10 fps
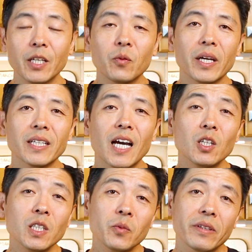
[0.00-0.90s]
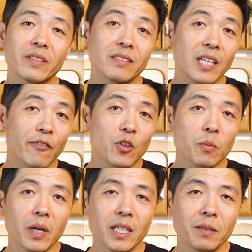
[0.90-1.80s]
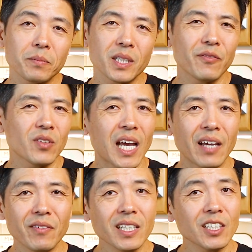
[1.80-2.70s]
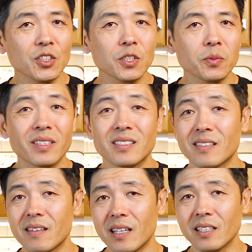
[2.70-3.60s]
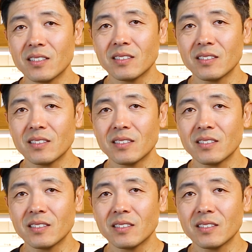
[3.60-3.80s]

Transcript: Anyway, not only will this save you money, but if you have any issues with the synthetic